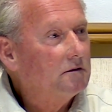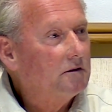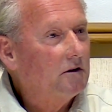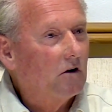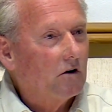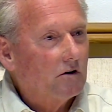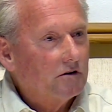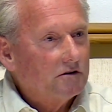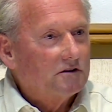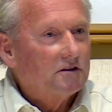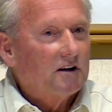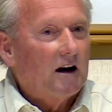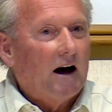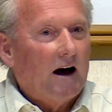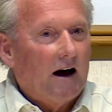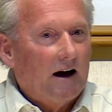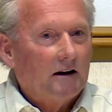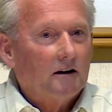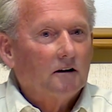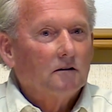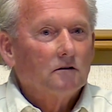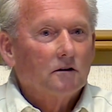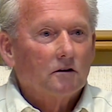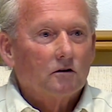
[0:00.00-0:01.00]
You're
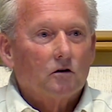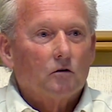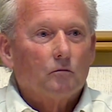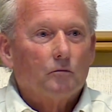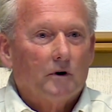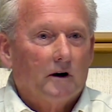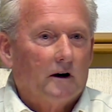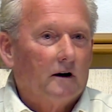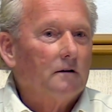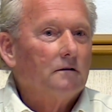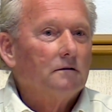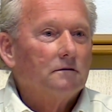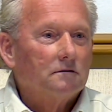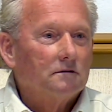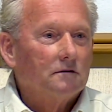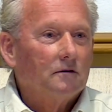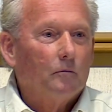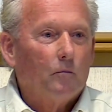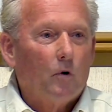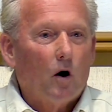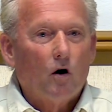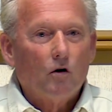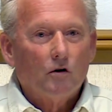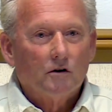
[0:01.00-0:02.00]
untied a little bit
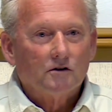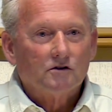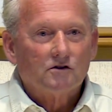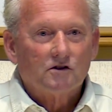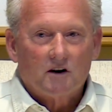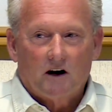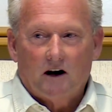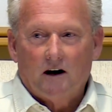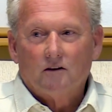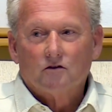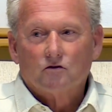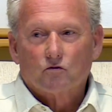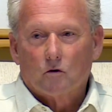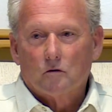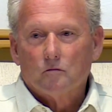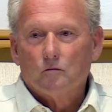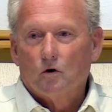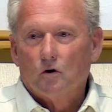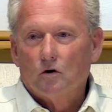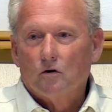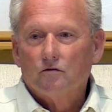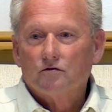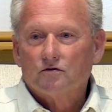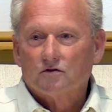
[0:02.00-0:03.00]
the ball and chain's
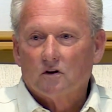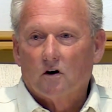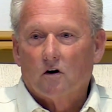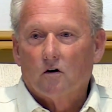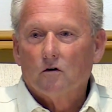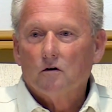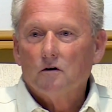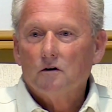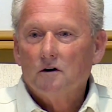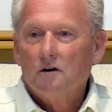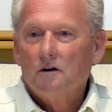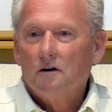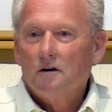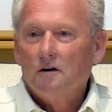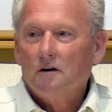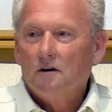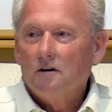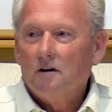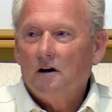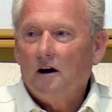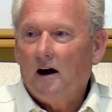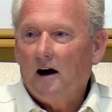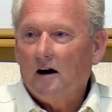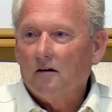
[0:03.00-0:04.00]
removed, so
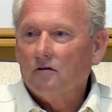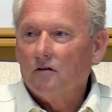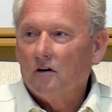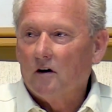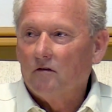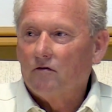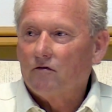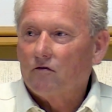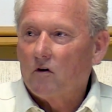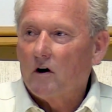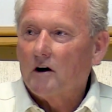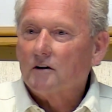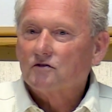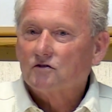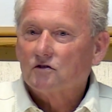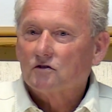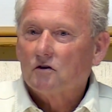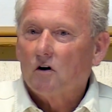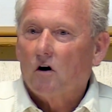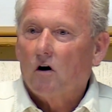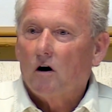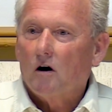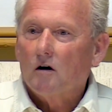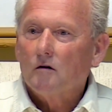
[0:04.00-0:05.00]
you have a fresh
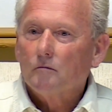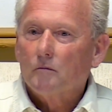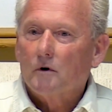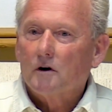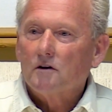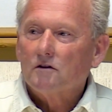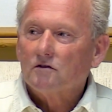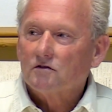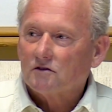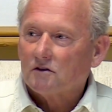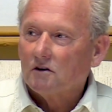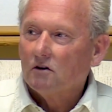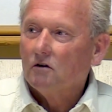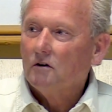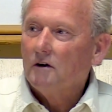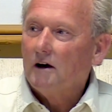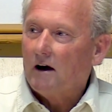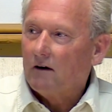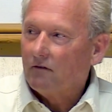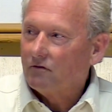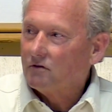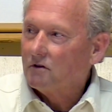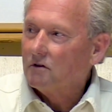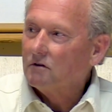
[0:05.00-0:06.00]
start, but you still
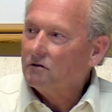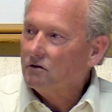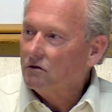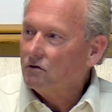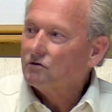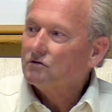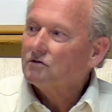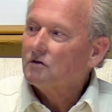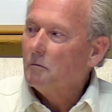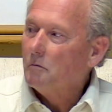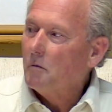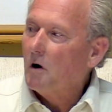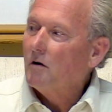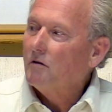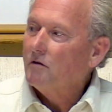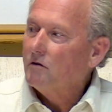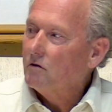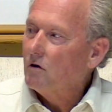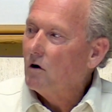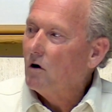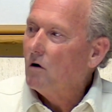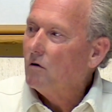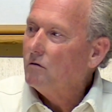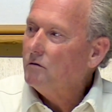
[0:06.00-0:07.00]
have to do some on
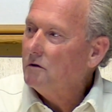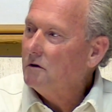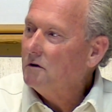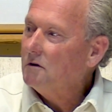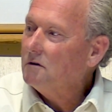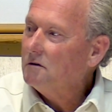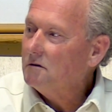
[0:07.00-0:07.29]
your own.